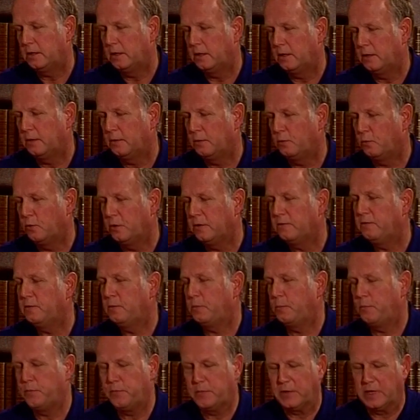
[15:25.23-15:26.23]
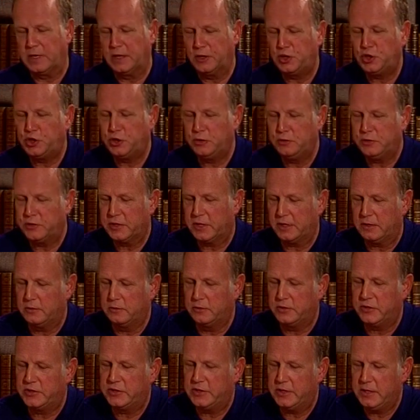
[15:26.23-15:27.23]
One of the issues I
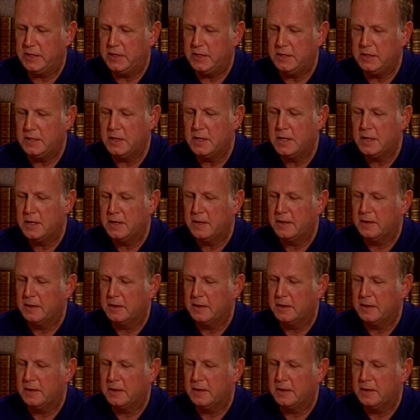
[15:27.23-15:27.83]
could see